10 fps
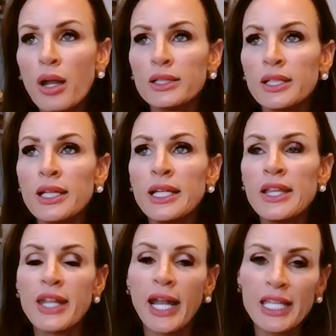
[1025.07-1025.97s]
product,
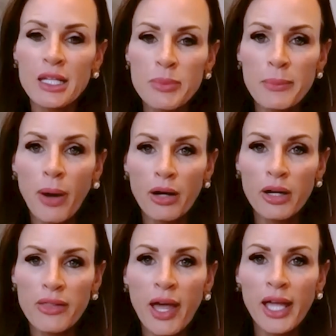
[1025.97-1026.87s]
that I get to be a
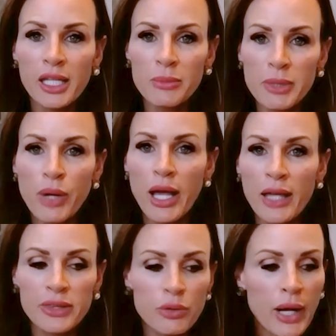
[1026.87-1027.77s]
part of that. I get to be
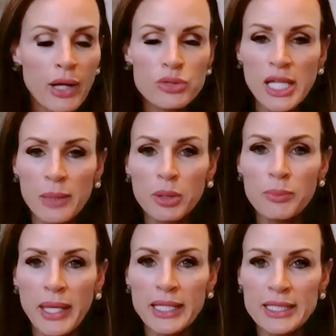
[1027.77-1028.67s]
at the round
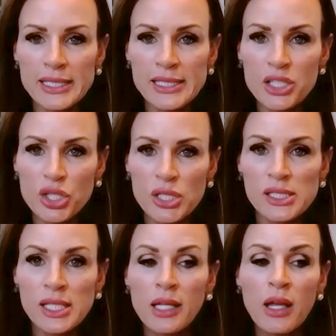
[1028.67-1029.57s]
table making
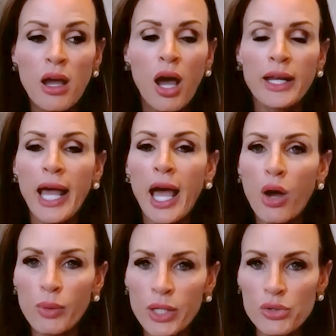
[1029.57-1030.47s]
decisions on
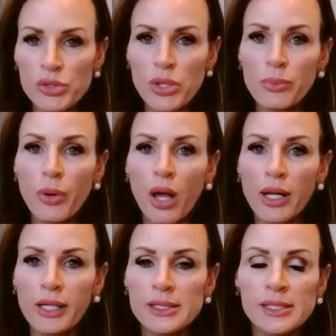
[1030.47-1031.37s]
how we use the
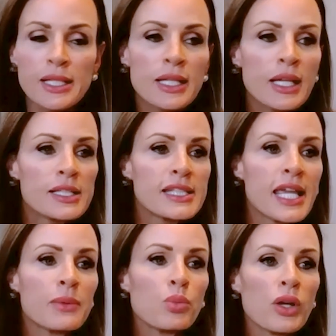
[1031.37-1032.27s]
products.
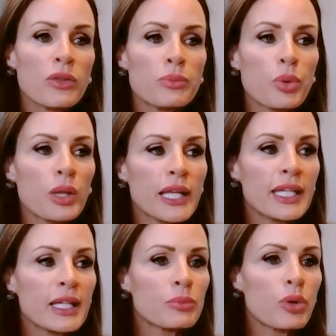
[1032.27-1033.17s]
Same with
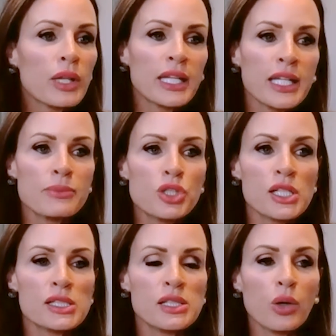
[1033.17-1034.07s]
Prolinium. Prolinium
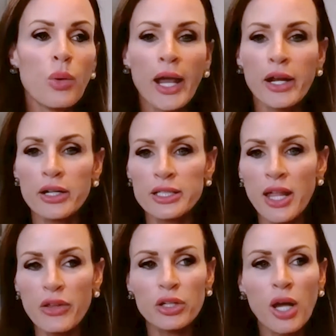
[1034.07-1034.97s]
just acquired
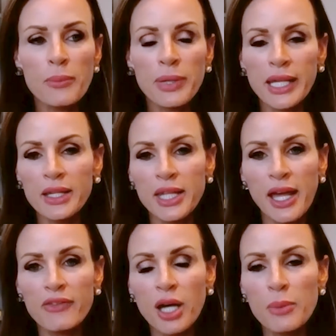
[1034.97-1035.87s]
another company and
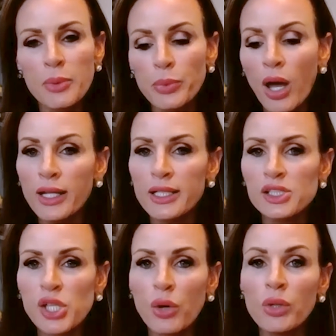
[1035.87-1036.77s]
they have a couple
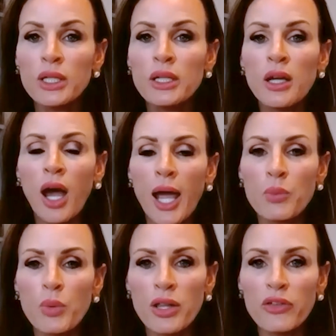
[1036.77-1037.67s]
products. So
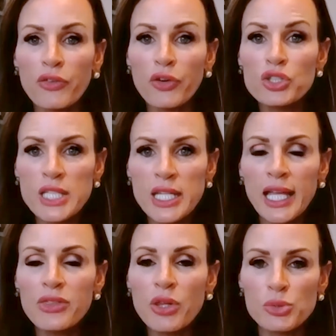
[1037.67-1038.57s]
I'm one of the first to
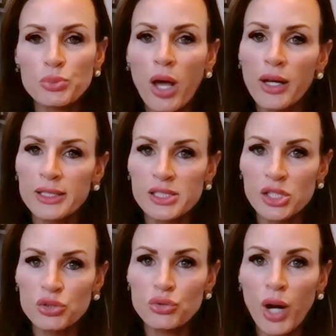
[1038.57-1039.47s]
get those
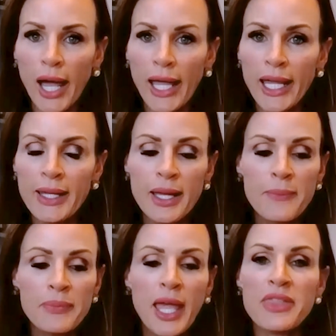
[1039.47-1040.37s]
products to try
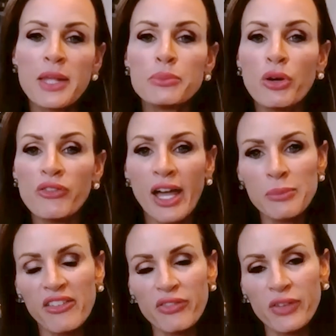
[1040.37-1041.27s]
and then
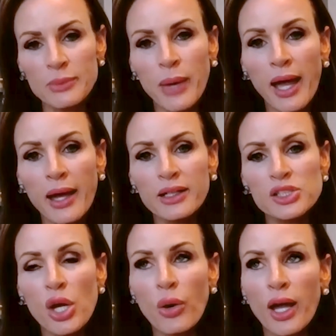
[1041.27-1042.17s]
provide my
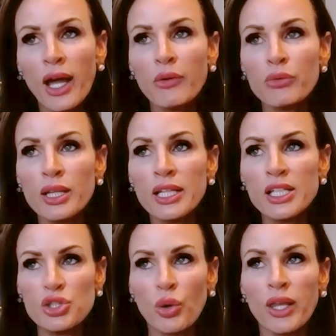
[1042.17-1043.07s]
feedback. So I
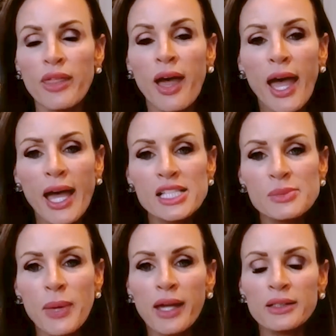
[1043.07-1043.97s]
really enjoy that
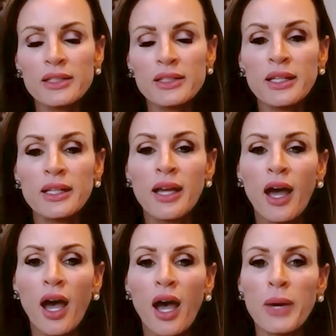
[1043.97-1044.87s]
aspect.
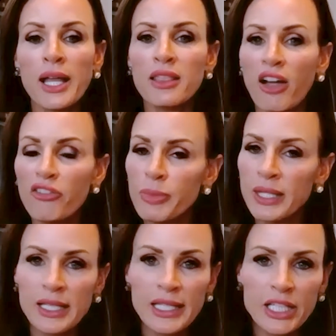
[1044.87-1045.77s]
I love
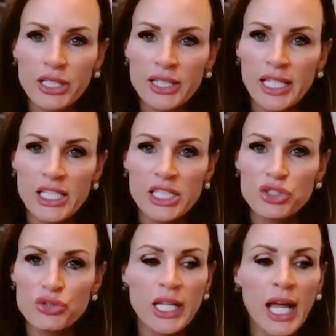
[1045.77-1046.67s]
being a leader in the
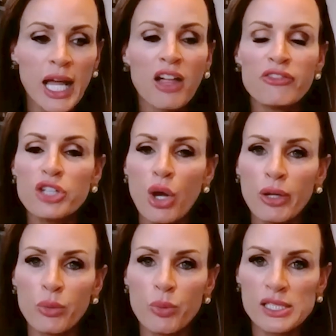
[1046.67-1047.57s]
industry. I love
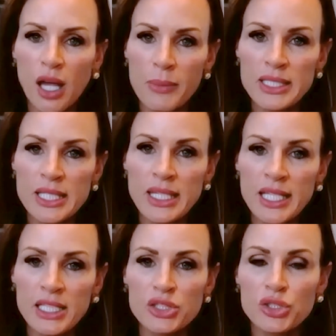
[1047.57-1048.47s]
knowing what's coming to
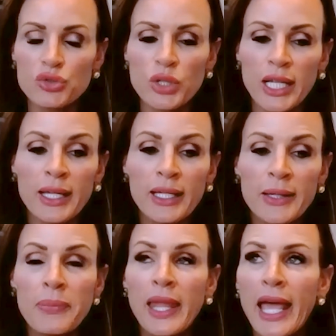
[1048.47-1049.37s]
the
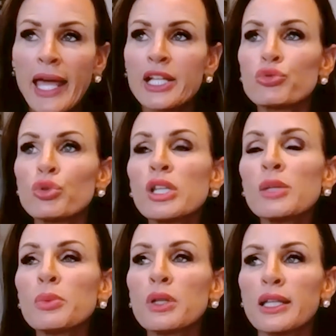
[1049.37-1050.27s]
industry. And I
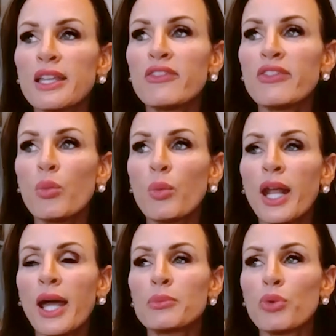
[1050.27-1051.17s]
truly believe that
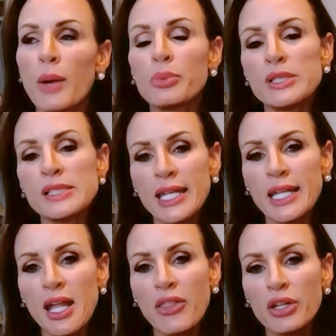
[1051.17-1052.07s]
when I'm
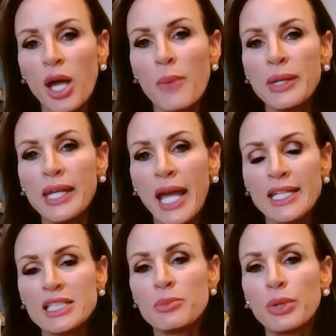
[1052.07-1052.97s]
representing another company, I
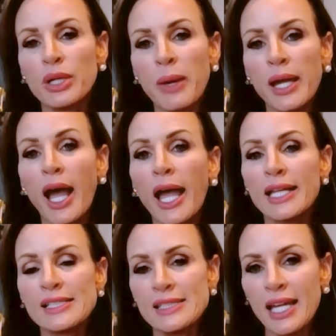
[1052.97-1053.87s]
need to bring my
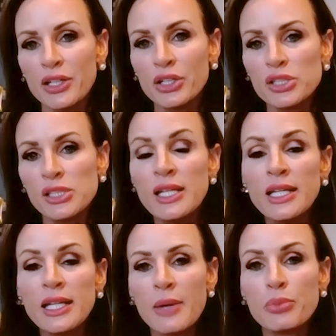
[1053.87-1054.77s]
highest standards
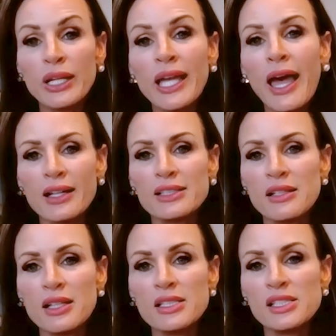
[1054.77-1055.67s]
and bring
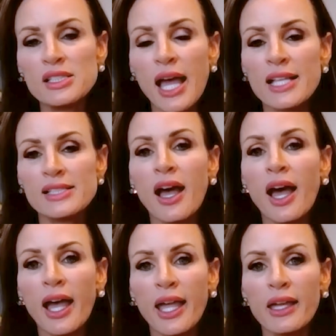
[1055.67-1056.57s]
excellence as
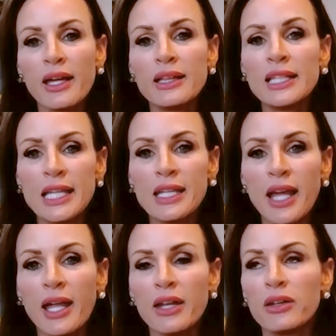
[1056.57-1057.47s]
I
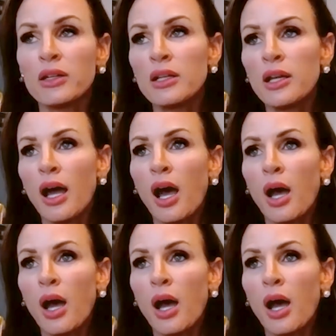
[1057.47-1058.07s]
lead and